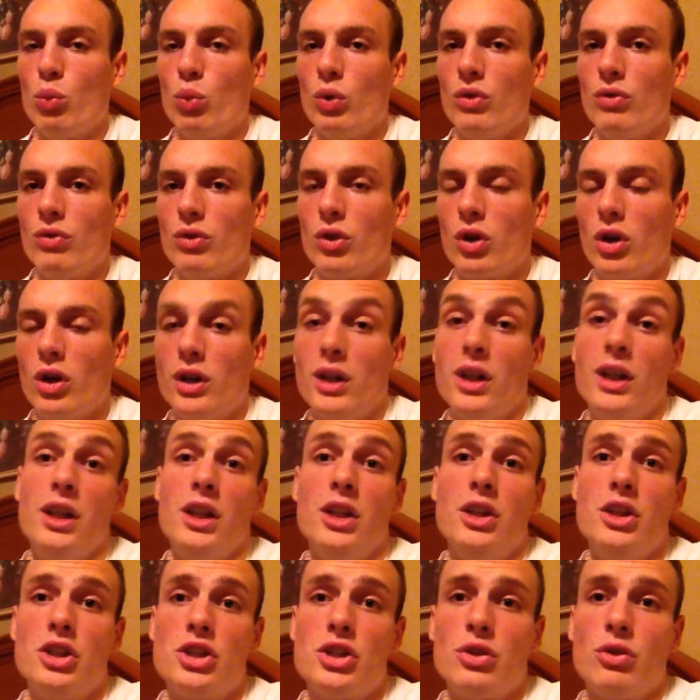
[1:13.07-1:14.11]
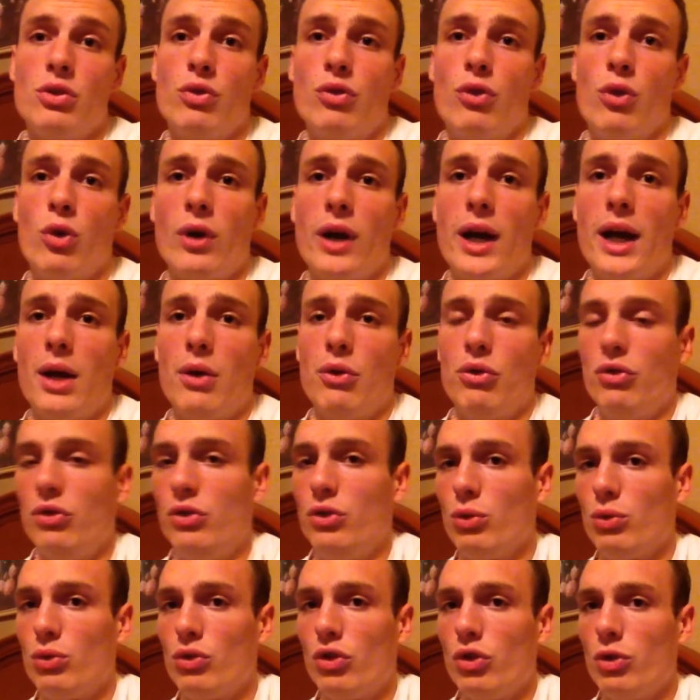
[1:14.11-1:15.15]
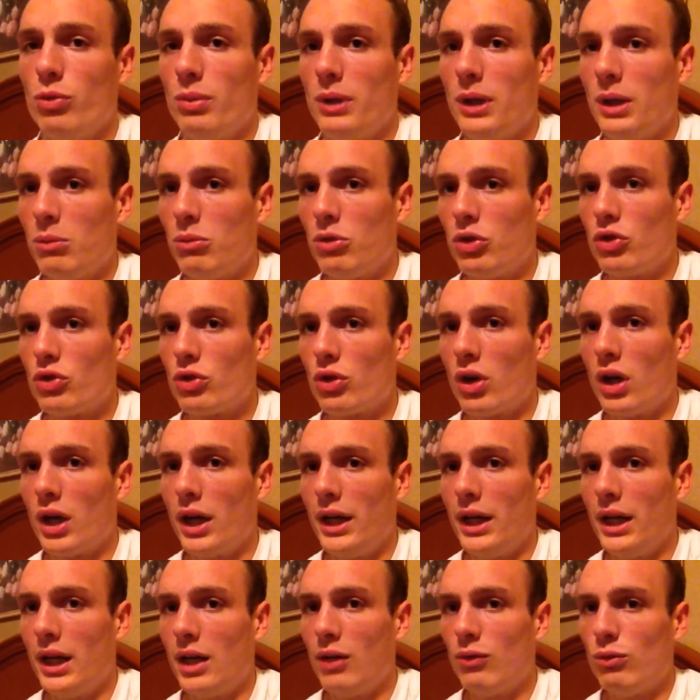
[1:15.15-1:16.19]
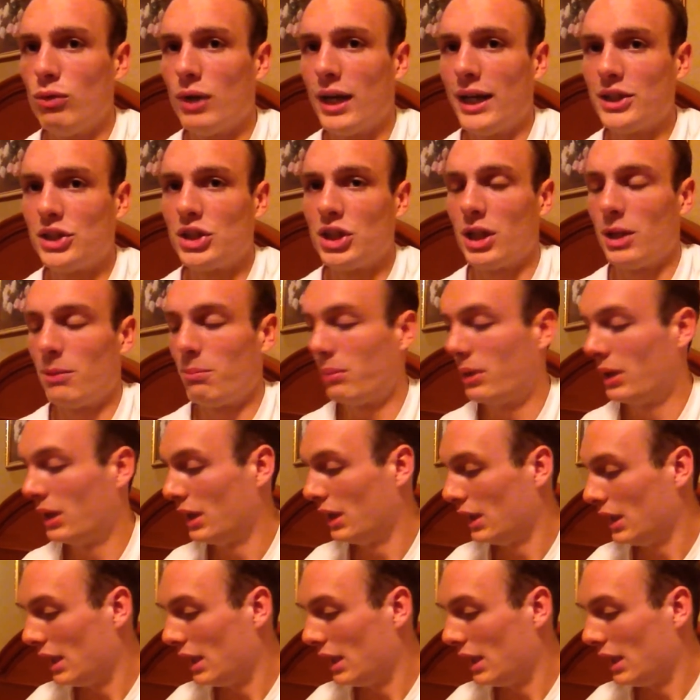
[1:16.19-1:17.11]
we've got an additional 4 hours until 2 PM to try and ratchet up